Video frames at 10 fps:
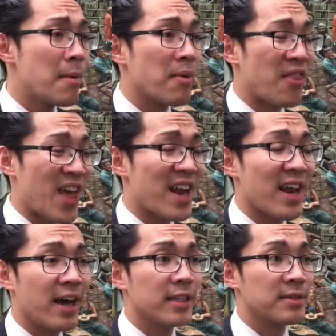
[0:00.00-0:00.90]
but that
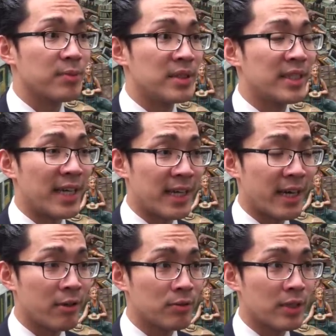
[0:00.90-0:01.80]
line has been taken
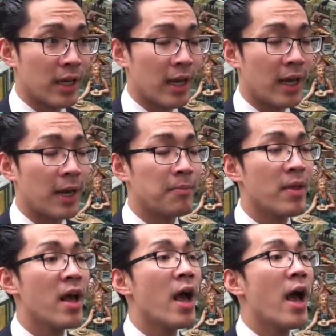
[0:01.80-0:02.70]
out.
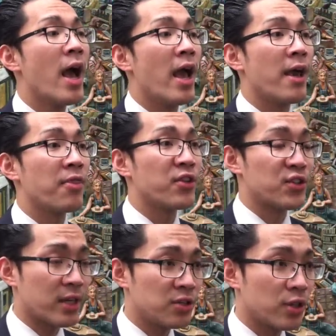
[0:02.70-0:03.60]
And the second